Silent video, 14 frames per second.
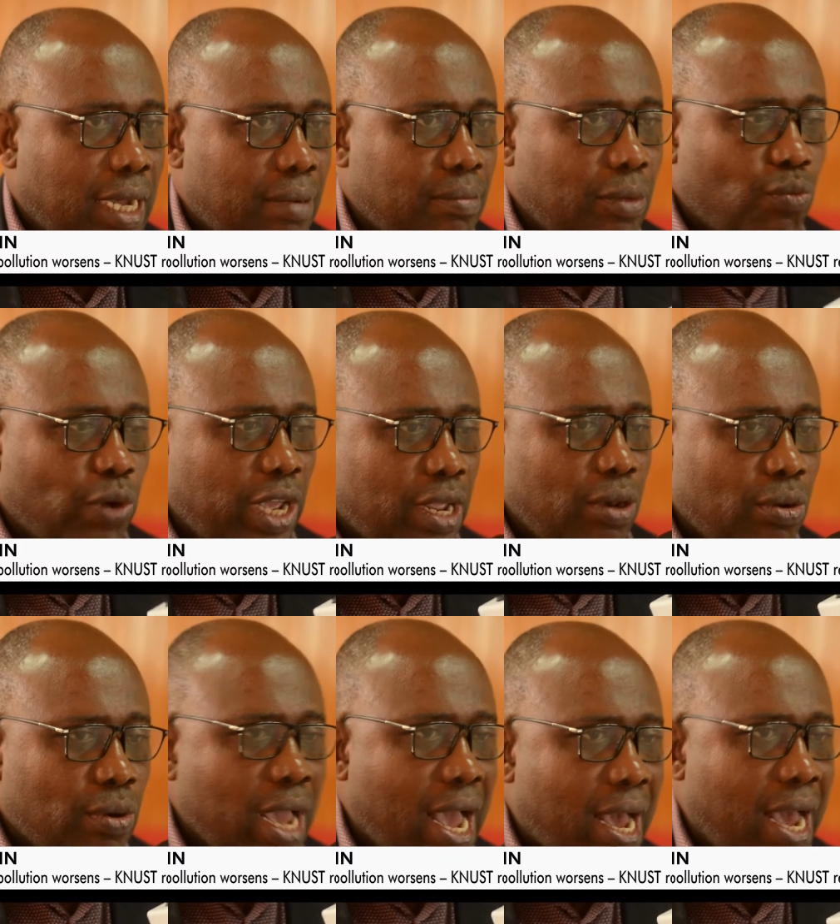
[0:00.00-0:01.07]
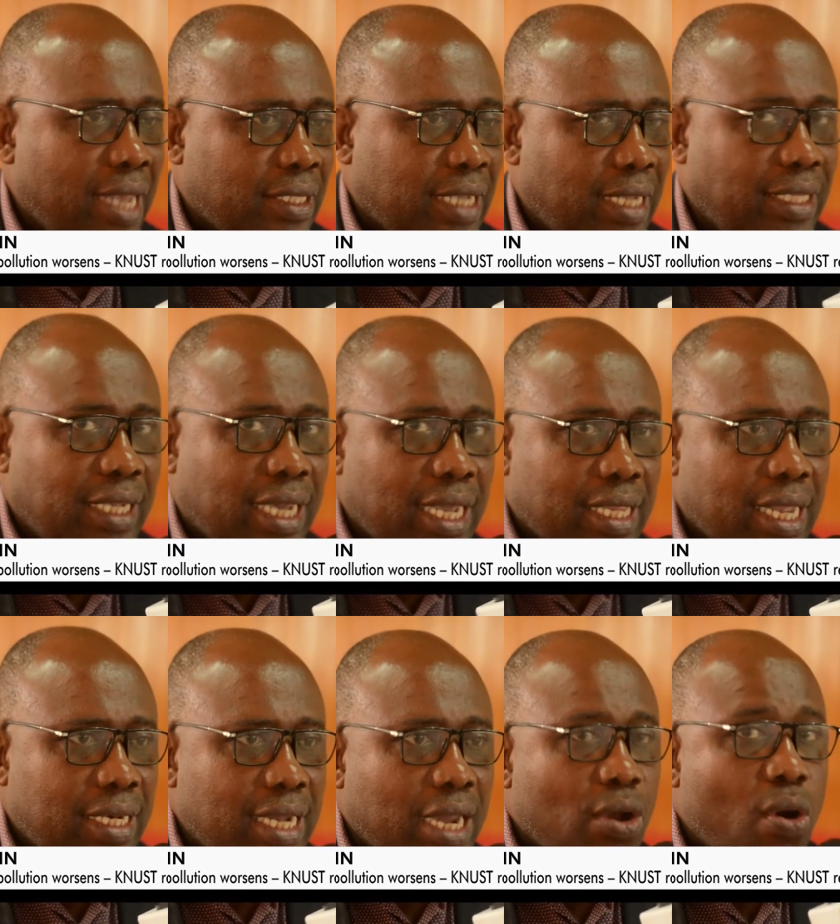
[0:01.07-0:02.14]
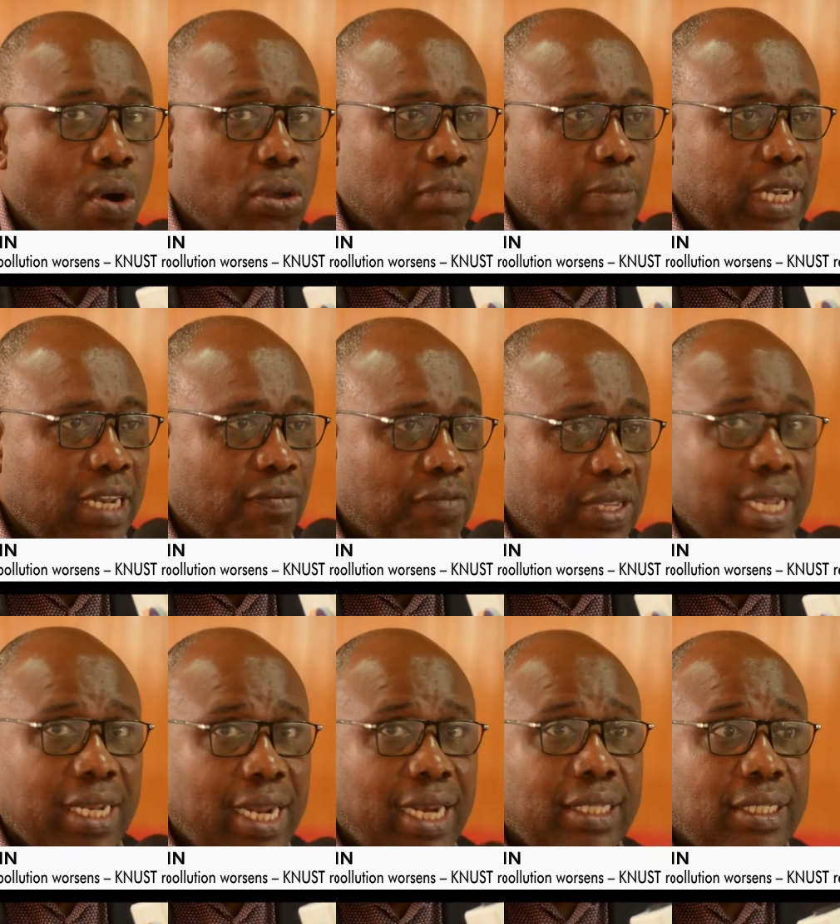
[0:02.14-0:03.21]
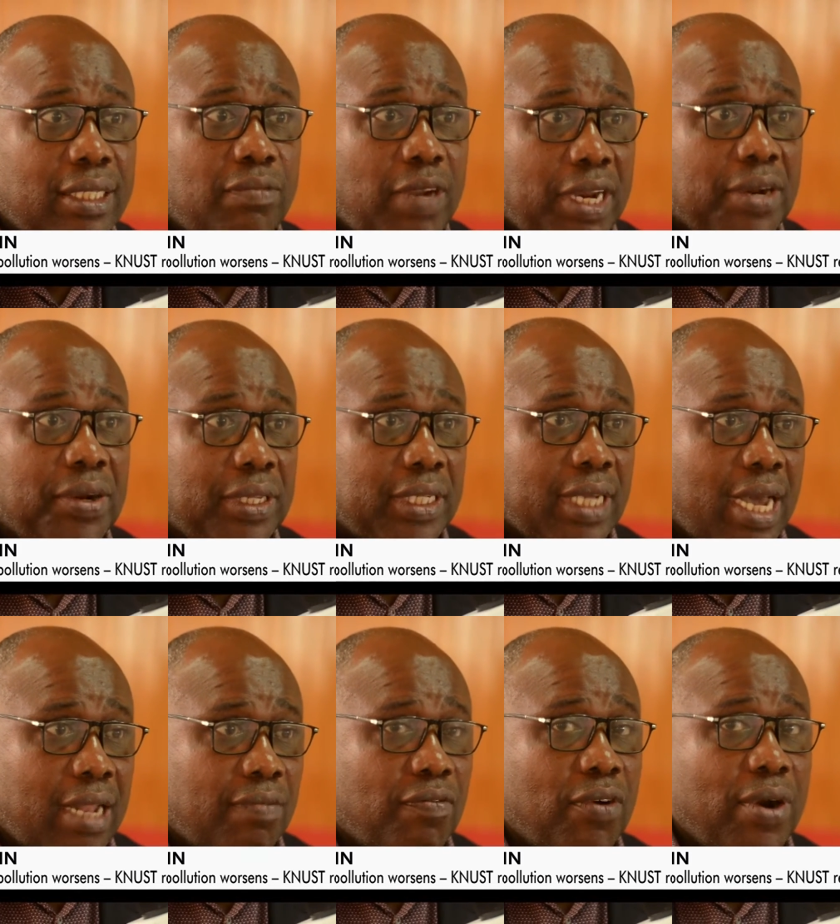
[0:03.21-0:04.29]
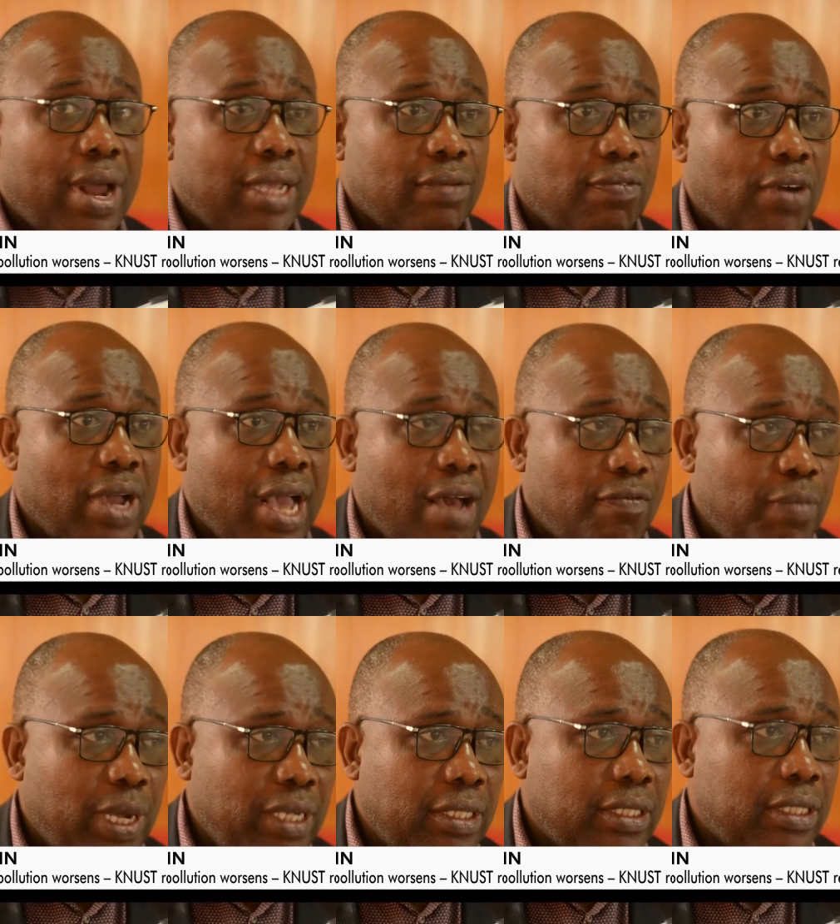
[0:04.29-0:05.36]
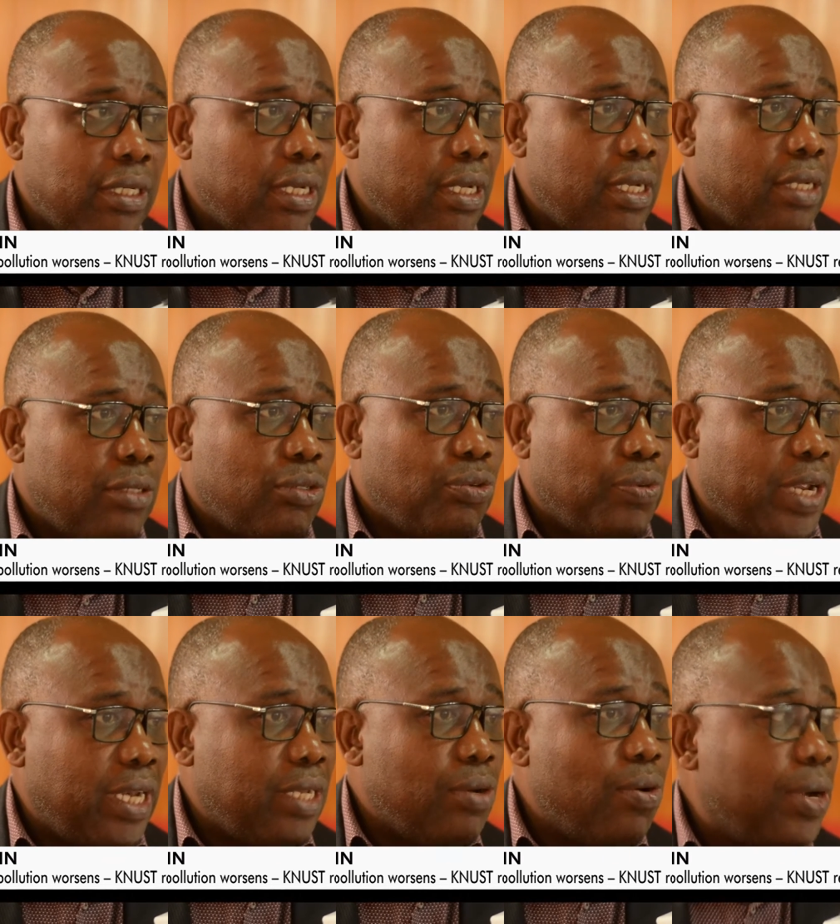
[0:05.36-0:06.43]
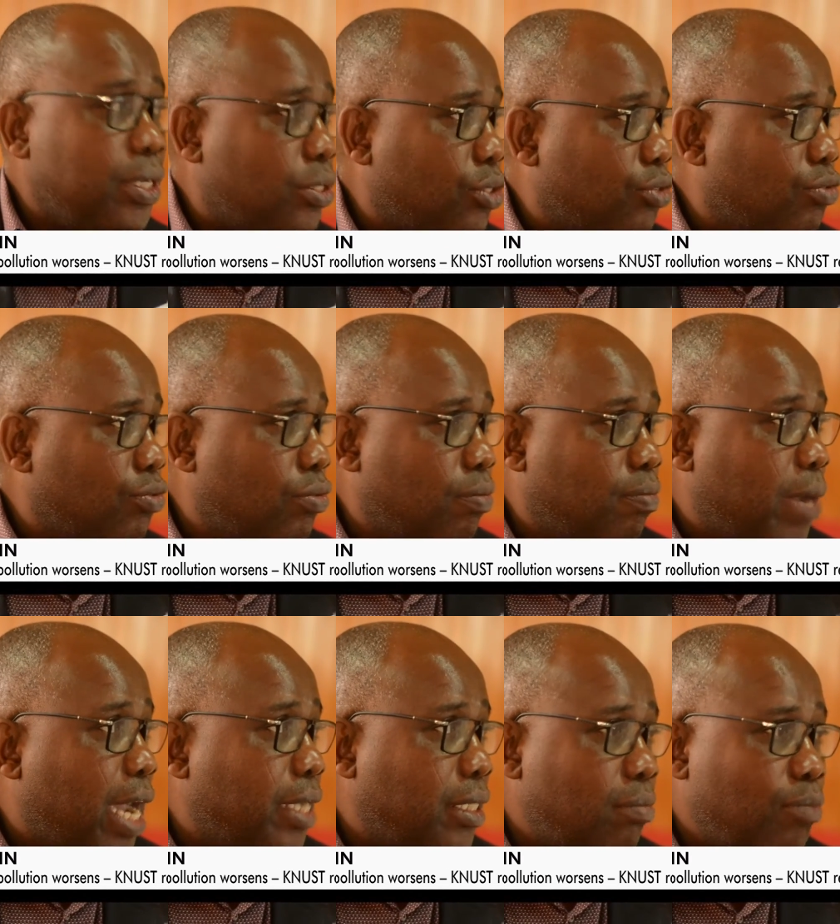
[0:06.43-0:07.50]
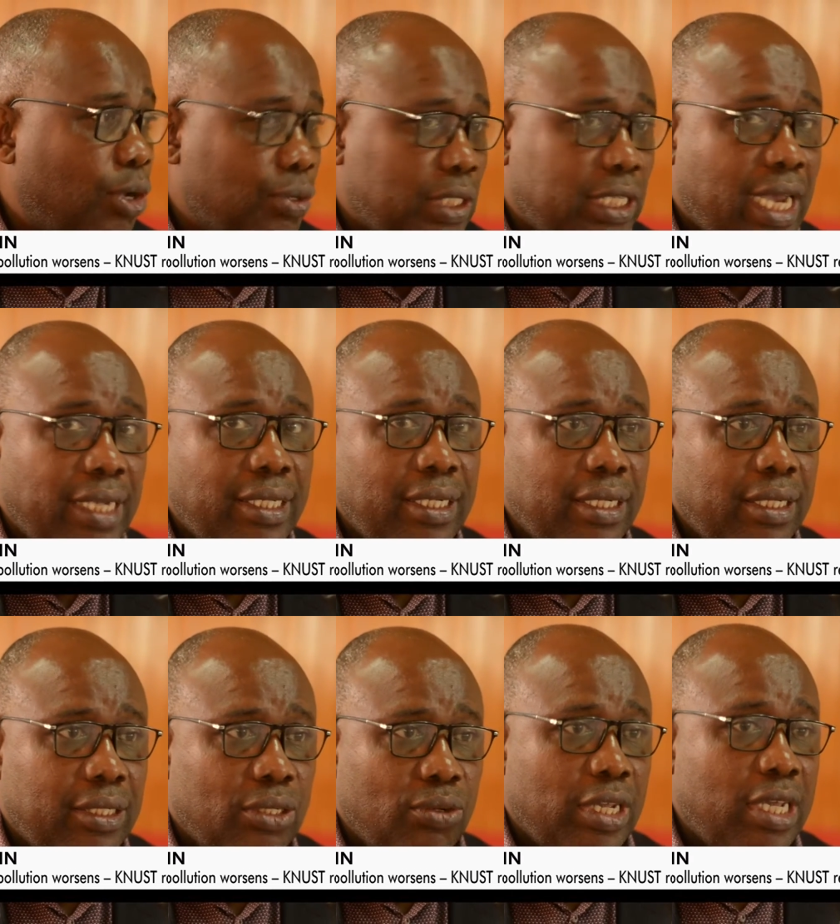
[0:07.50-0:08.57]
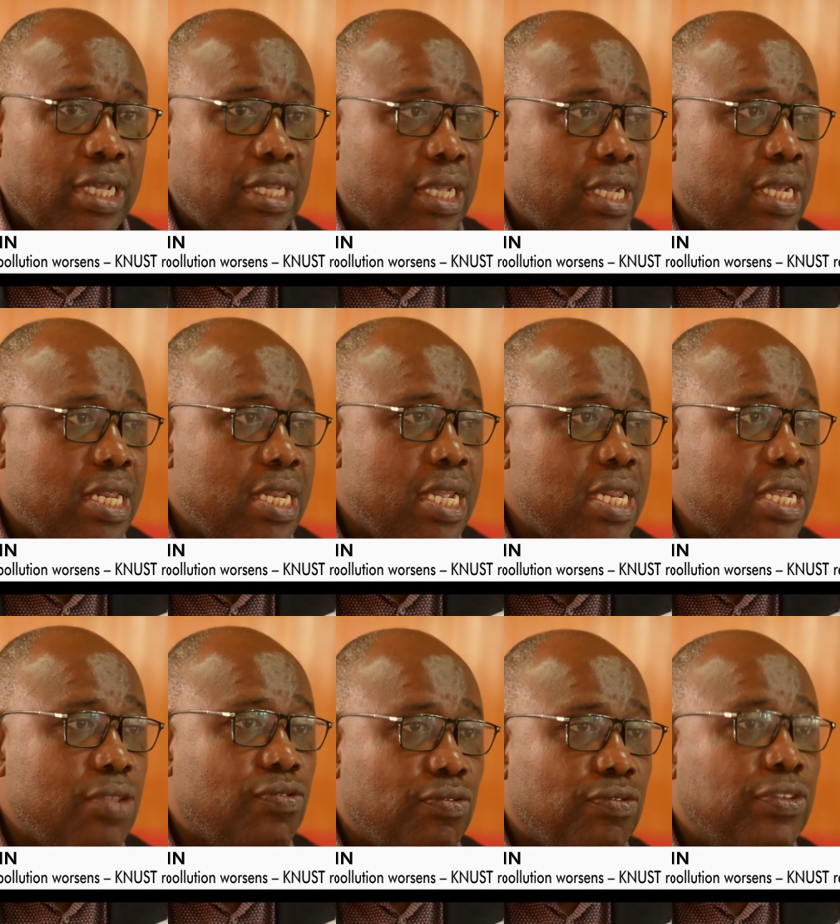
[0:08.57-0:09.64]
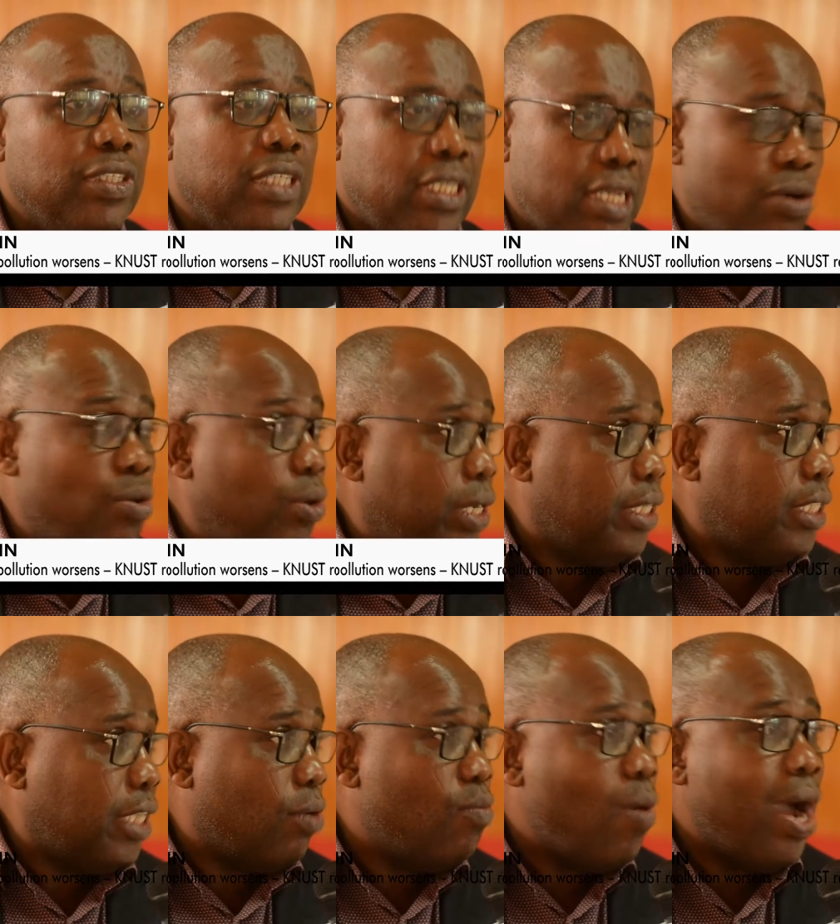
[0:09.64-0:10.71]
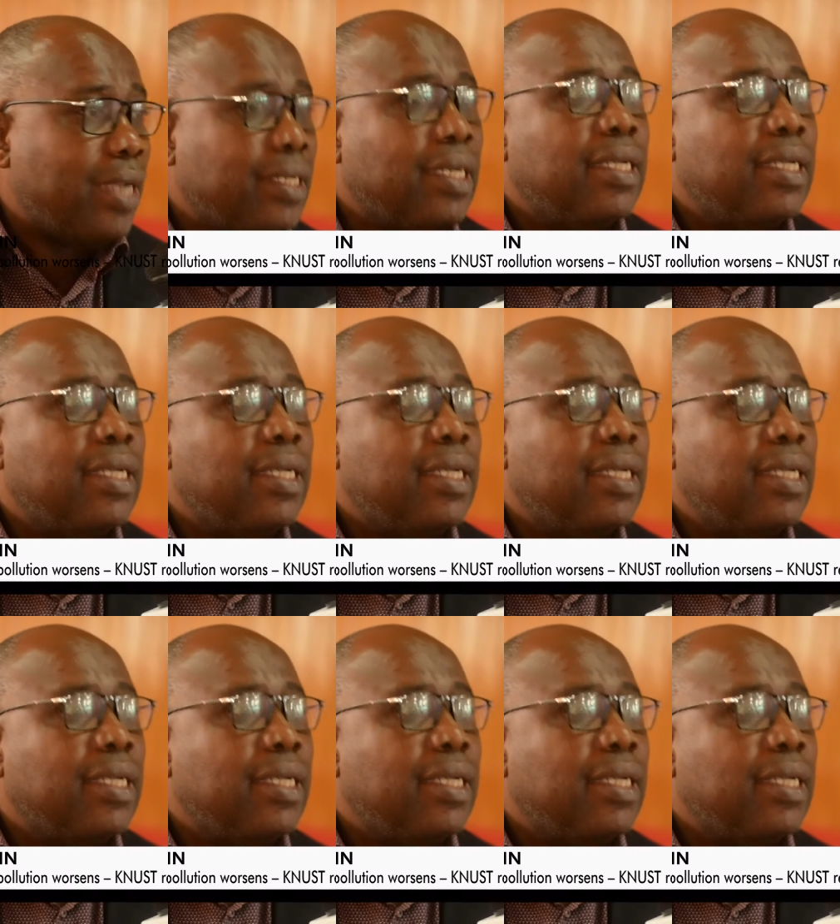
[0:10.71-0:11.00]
we look at, as I indicated, the cost-benefit analysis is very critical for governments to really go into mining bauxite. So they need to do the holistic one.